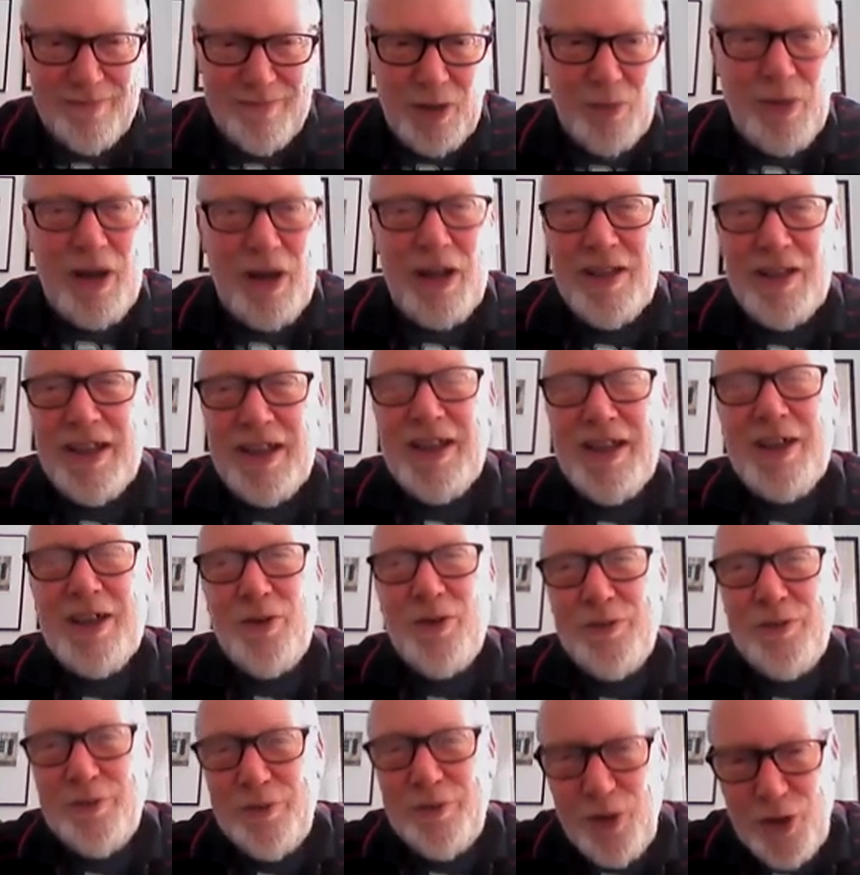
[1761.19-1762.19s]
Well,
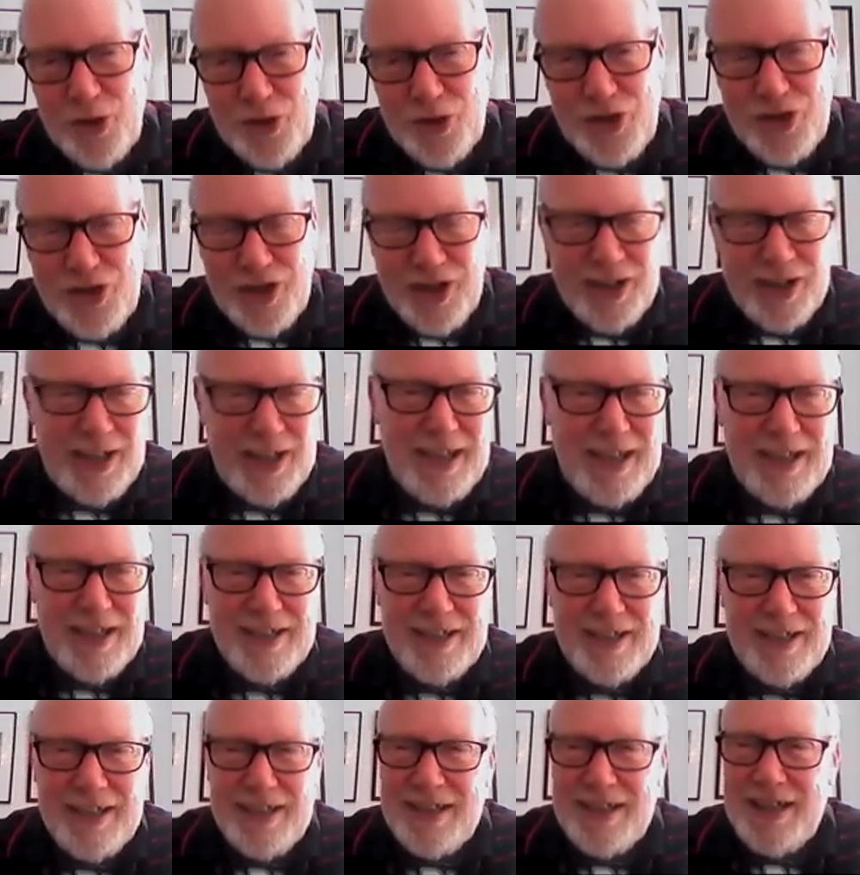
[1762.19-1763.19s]
unfortunately,
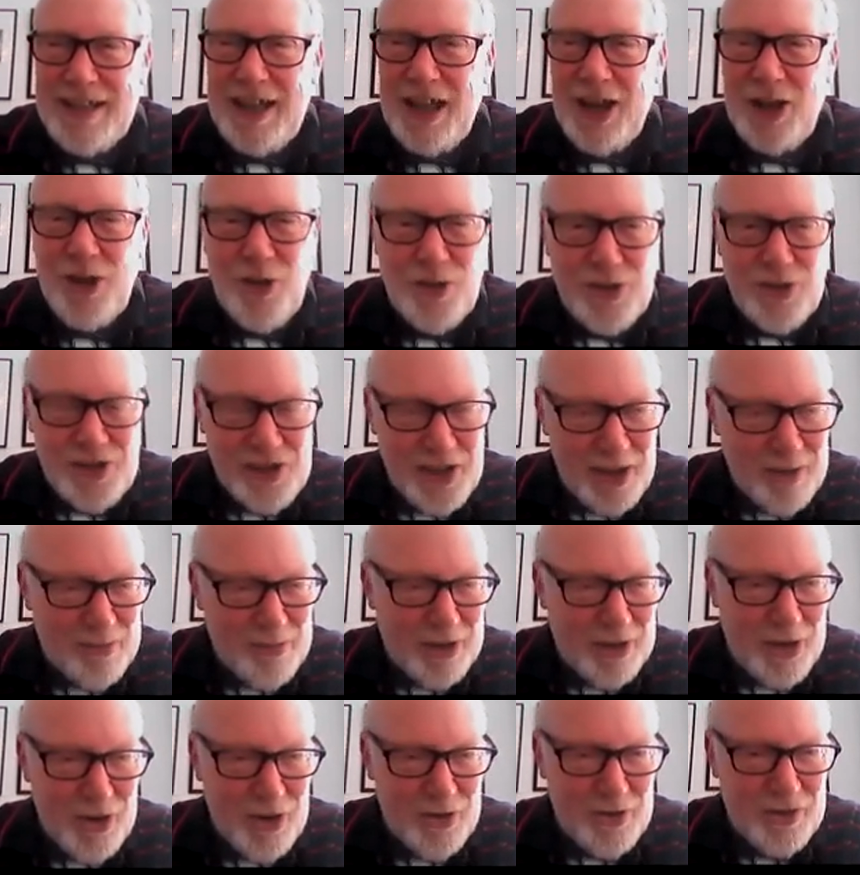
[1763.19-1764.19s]
a long time
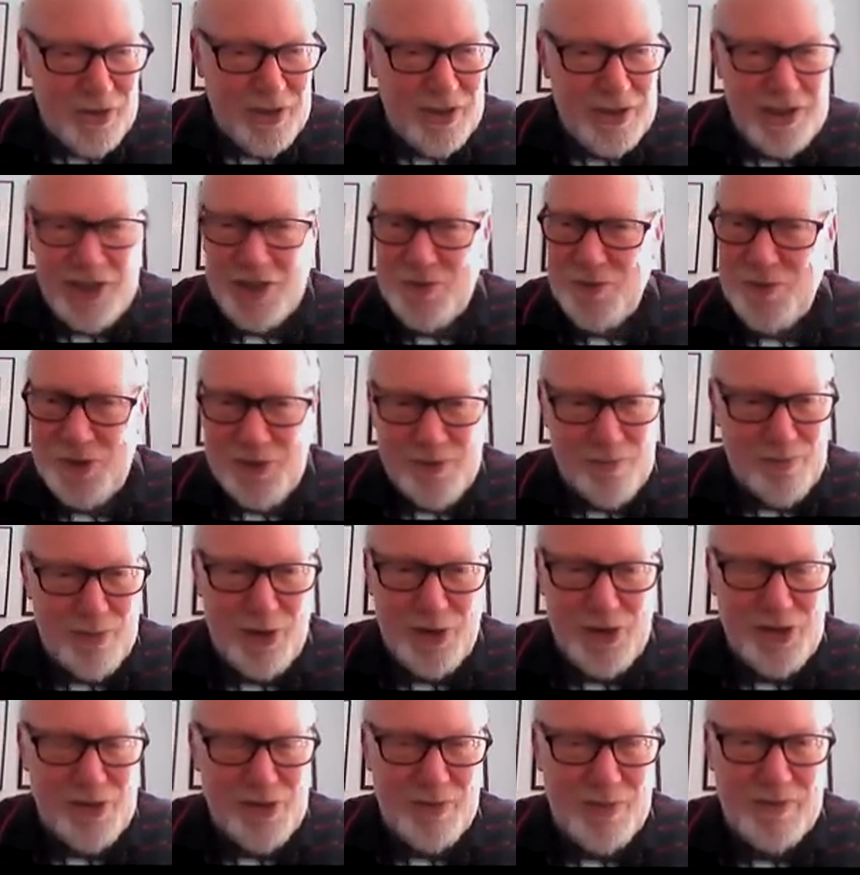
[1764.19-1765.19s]
ago, this wasn't
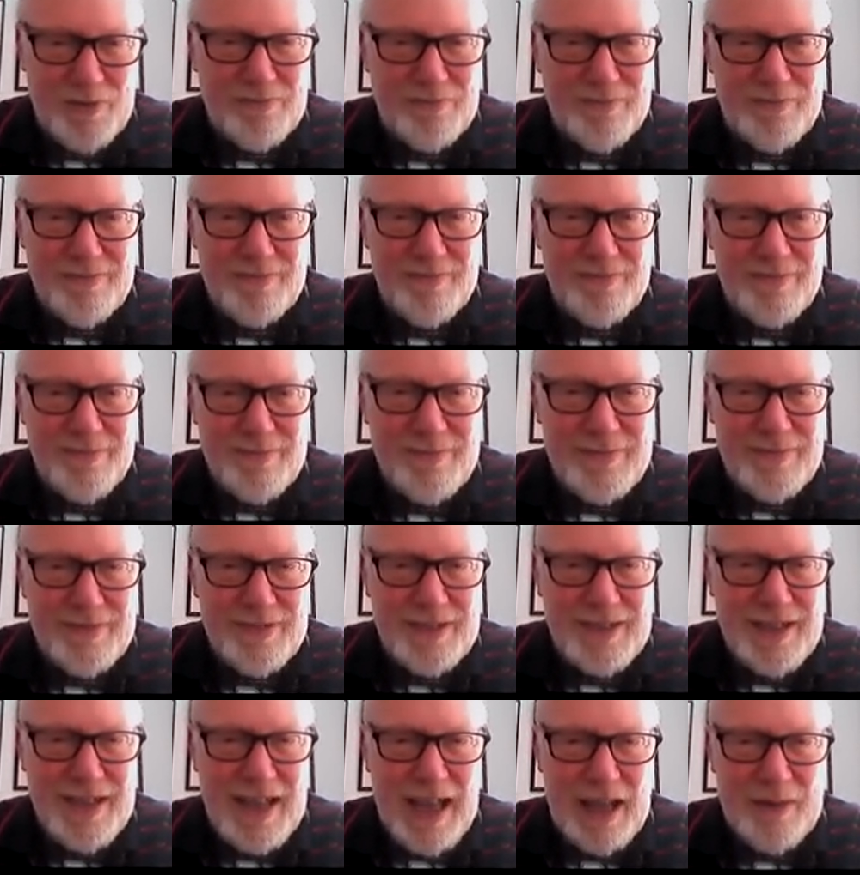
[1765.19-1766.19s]
possible.
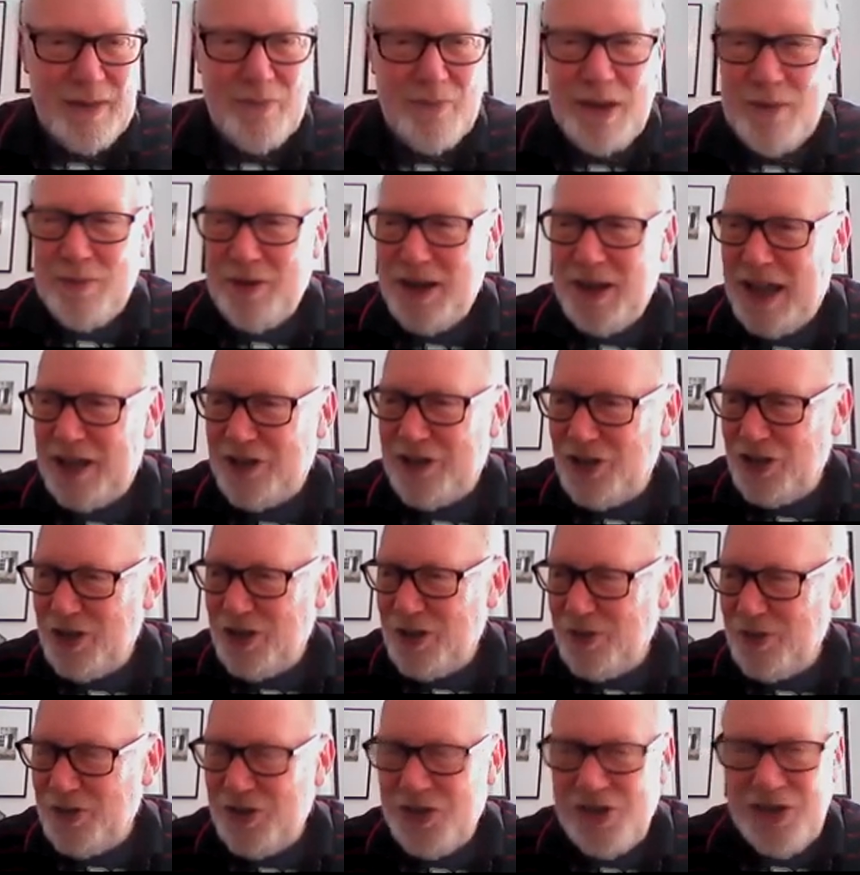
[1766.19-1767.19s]
And people had to
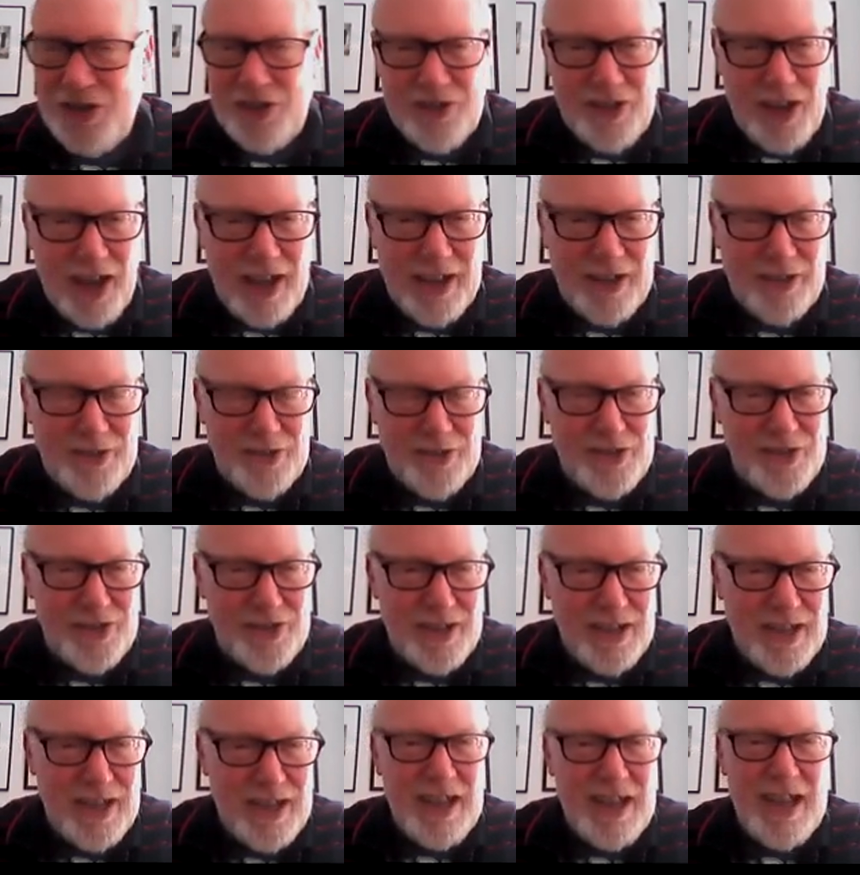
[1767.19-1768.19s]
use sundials
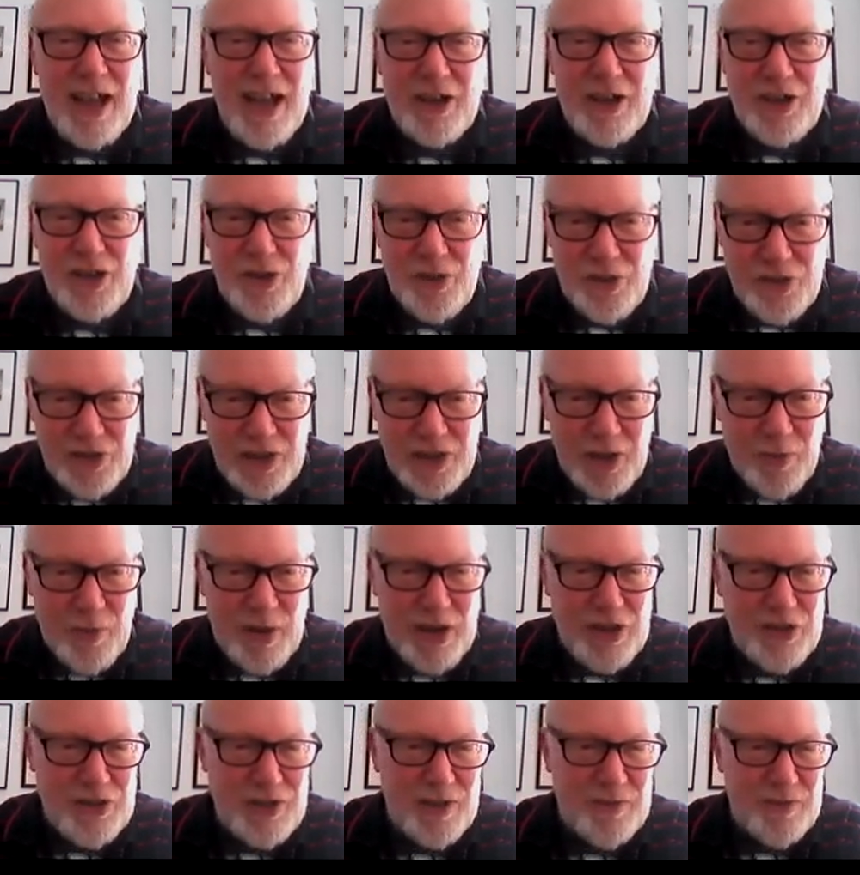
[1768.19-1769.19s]
and use the
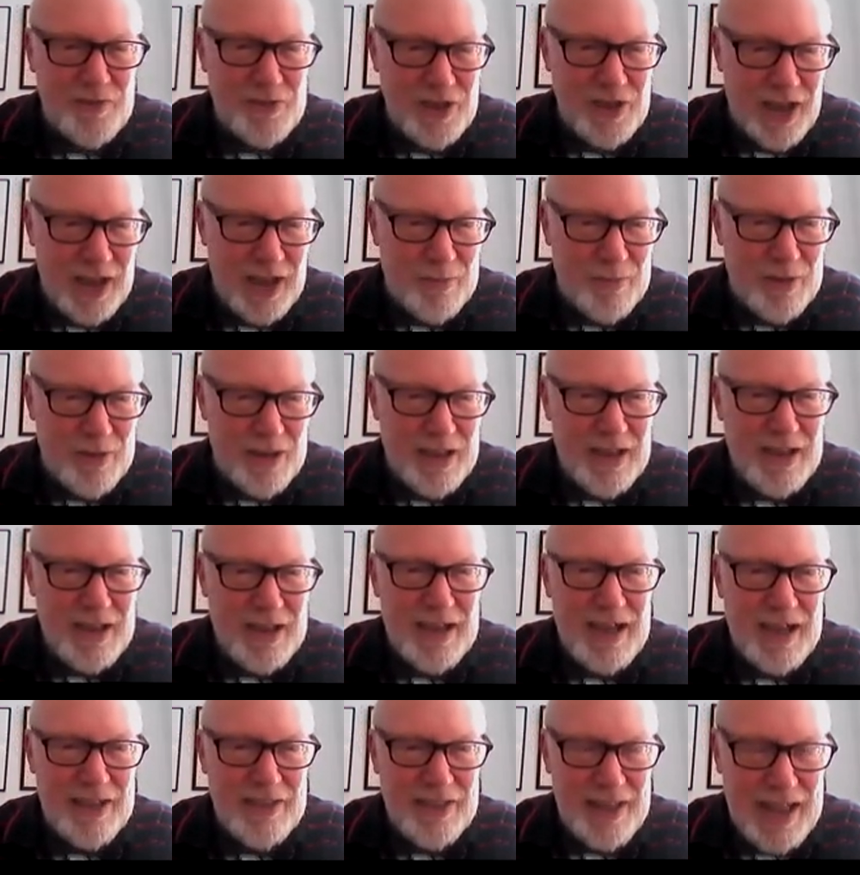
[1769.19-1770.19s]
equation of time
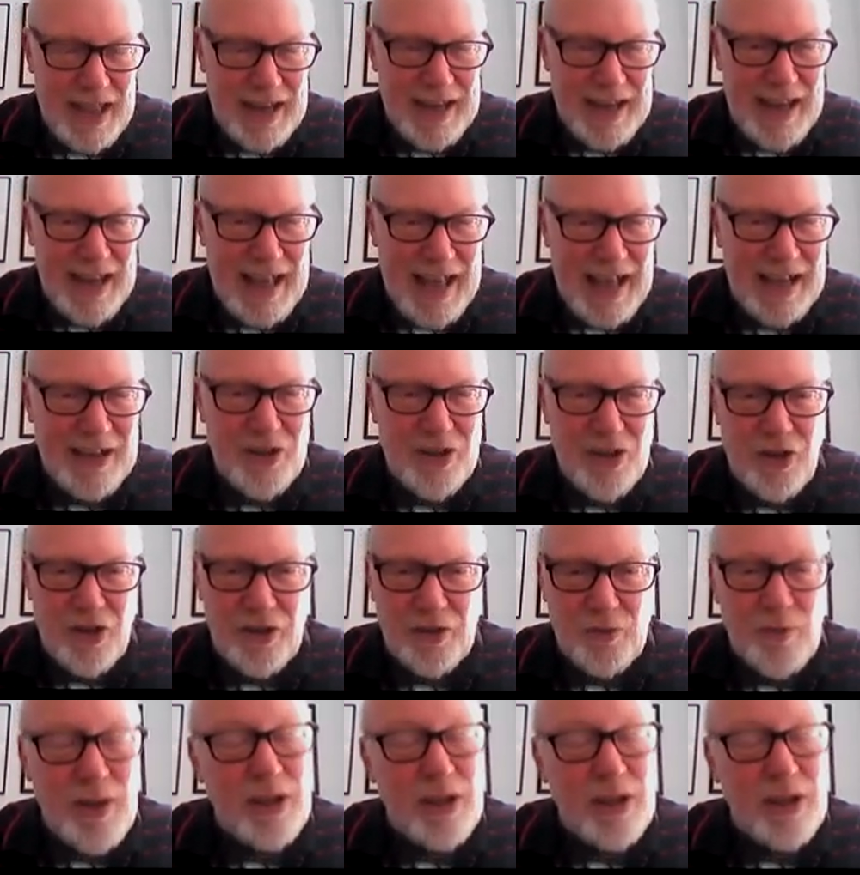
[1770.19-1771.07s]
and then add on.